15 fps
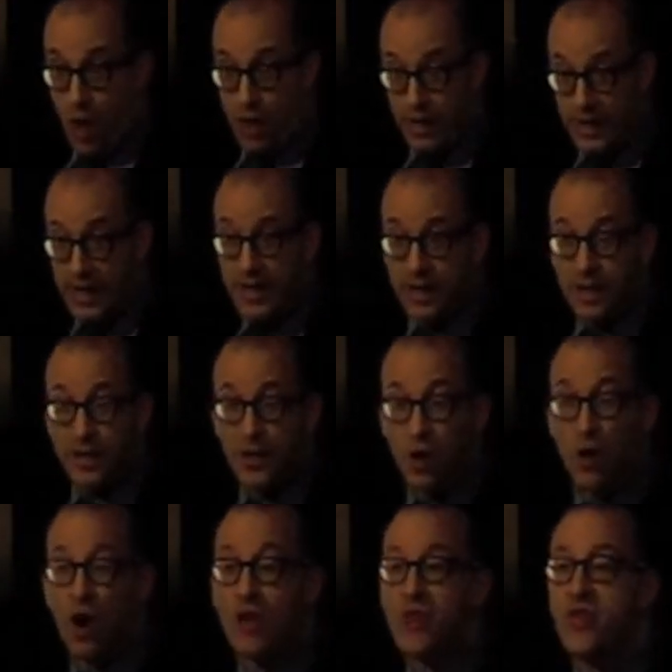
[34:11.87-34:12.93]
While in
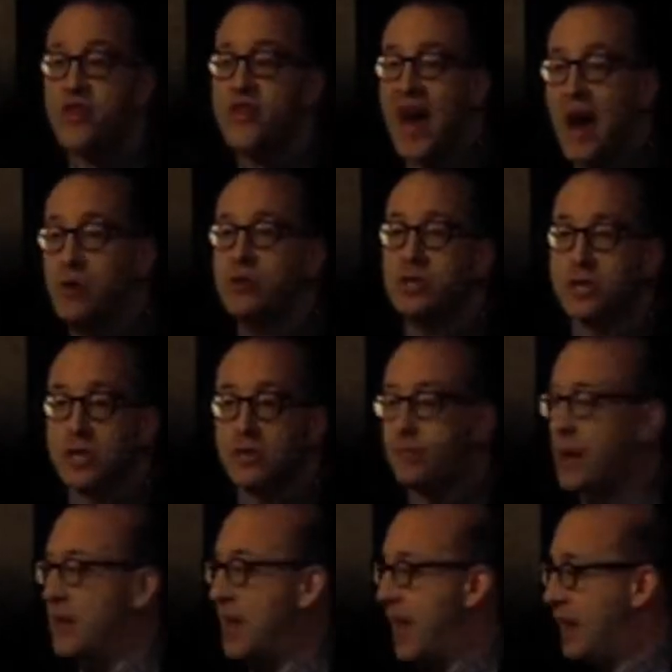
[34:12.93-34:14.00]
England, there are a
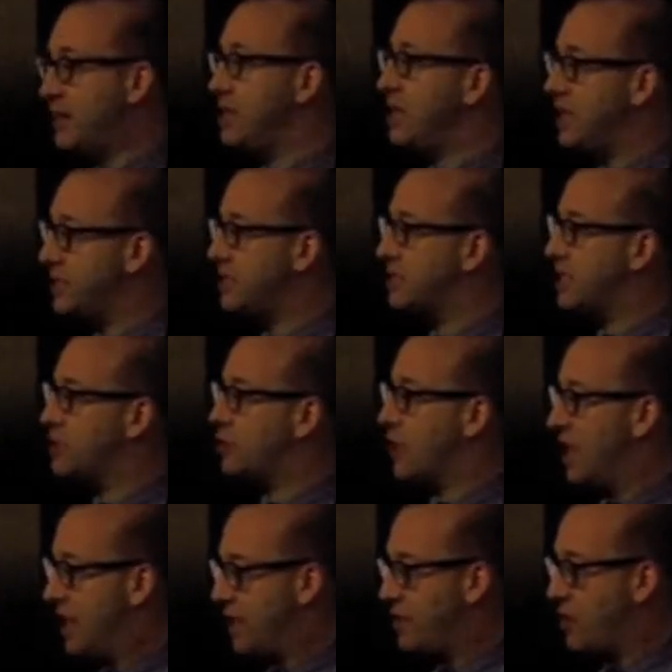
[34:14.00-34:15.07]
thousand, by the end of the 18th
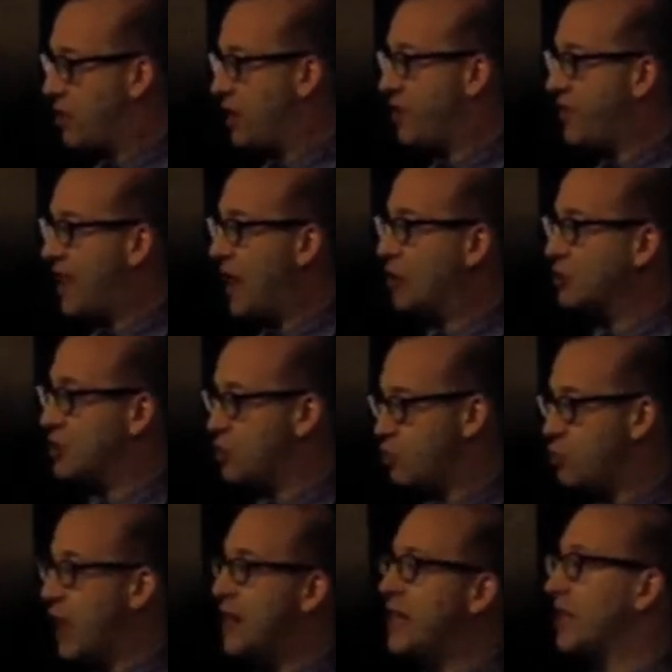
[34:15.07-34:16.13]
century, there are a
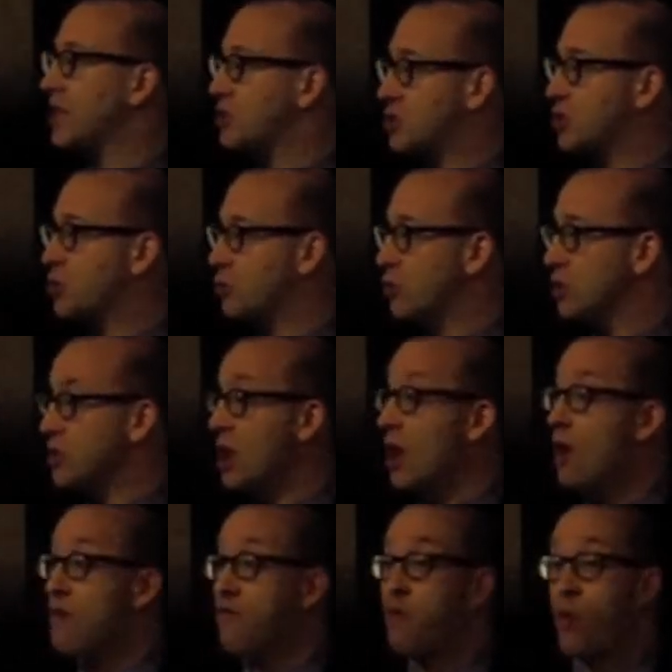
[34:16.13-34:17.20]
thousand writing
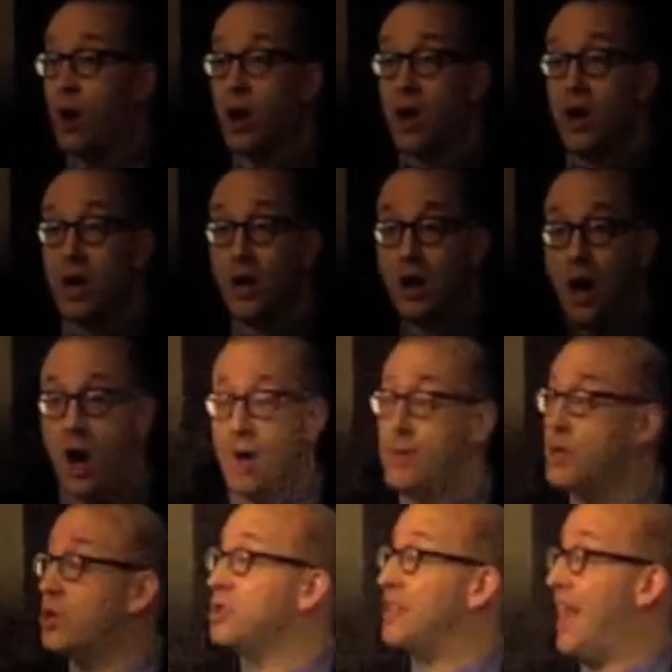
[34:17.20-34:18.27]
schools for
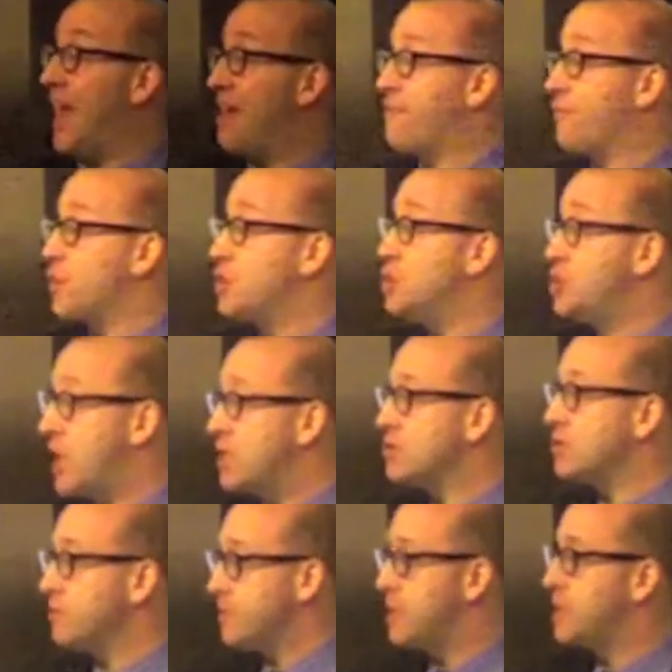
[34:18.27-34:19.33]
commoners and for
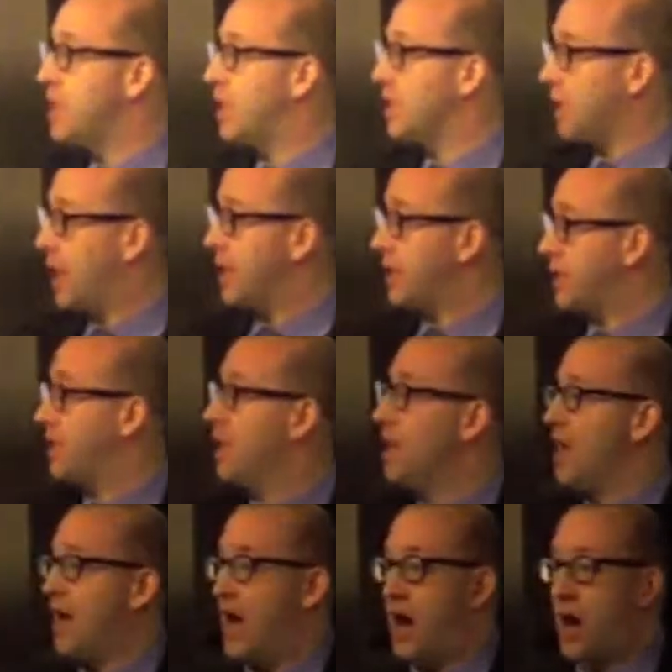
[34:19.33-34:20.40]
gentlemen alike.
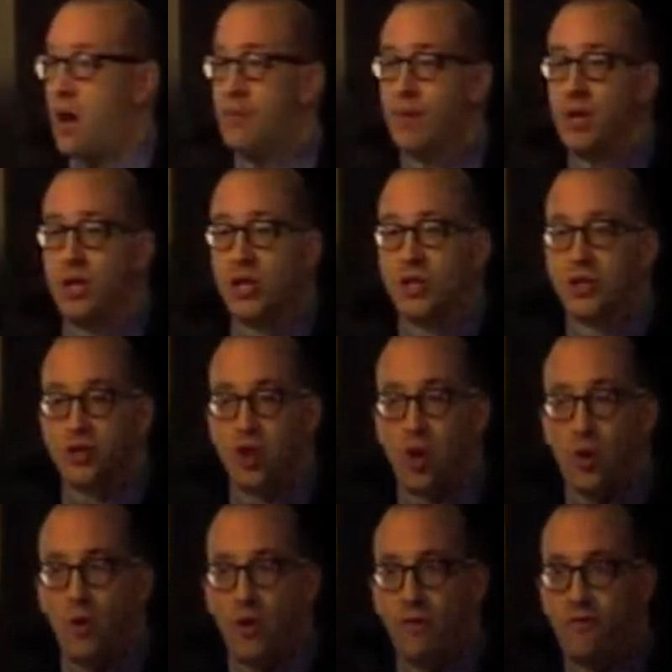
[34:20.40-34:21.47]
Um,
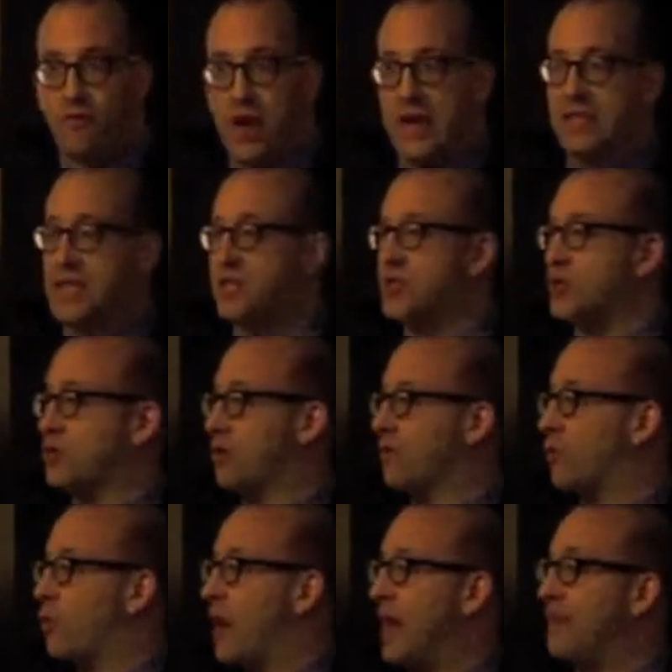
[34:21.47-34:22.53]
so France has this
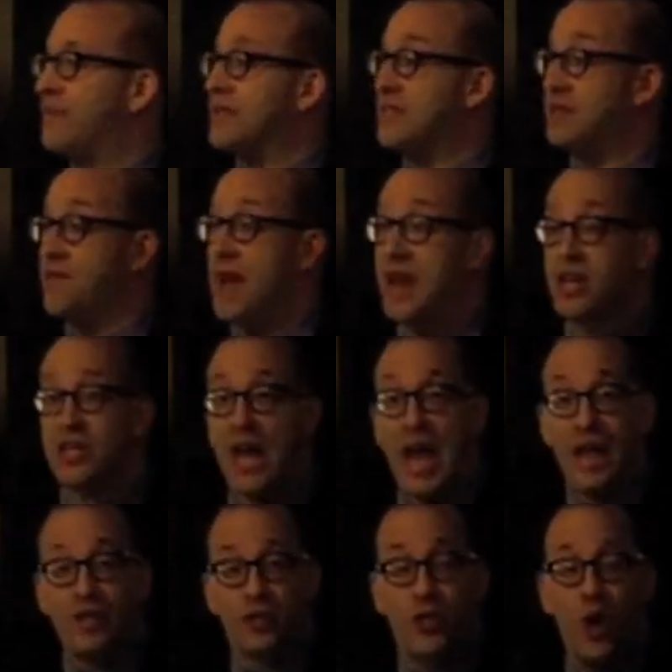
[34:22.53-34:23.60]
sort of grave
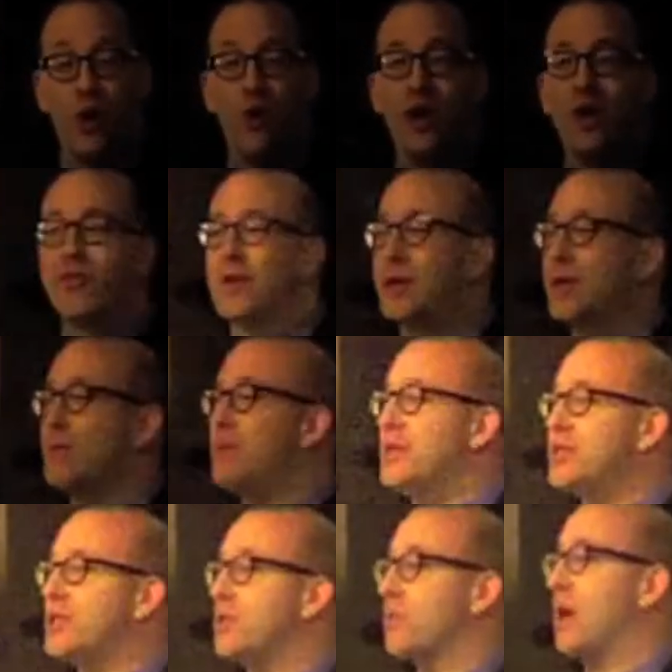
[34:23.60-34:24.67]
disadvantage. And so the
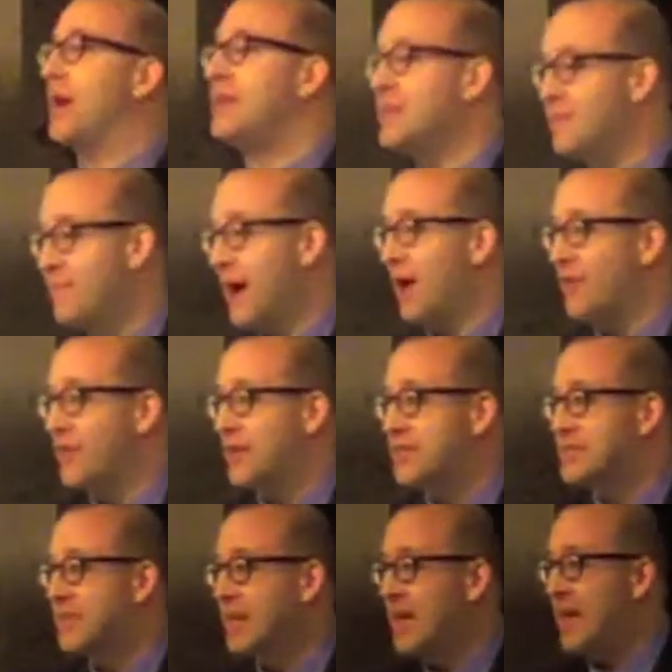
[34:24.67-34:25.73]
commission writes
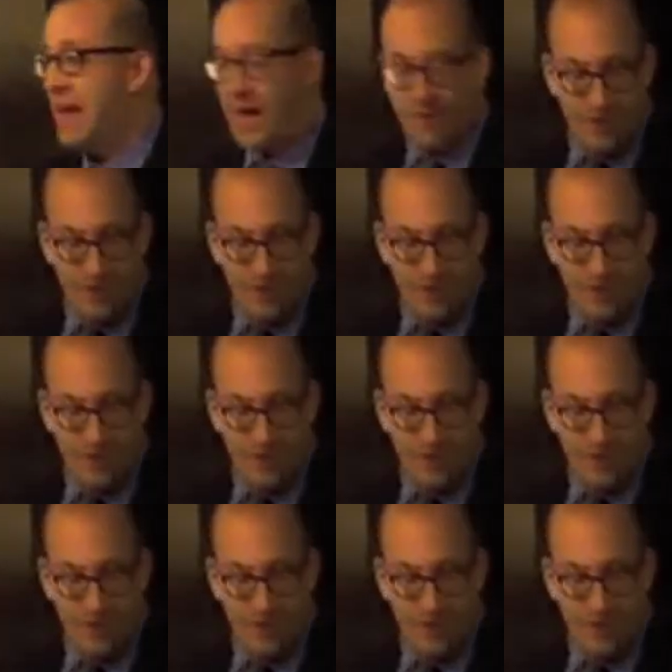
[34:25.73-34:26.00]
about this.